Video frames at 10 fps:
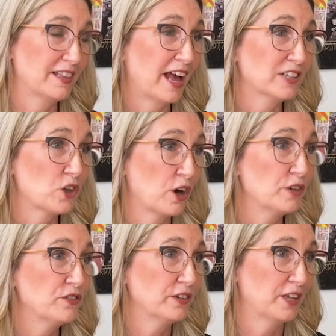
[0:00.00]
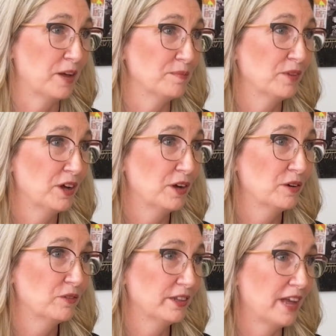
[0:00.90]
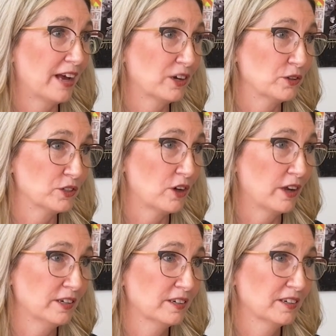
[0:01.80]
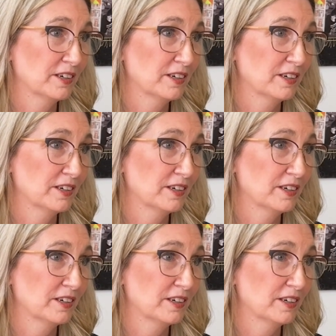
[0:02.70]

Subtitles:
that's hard for them when that goes on.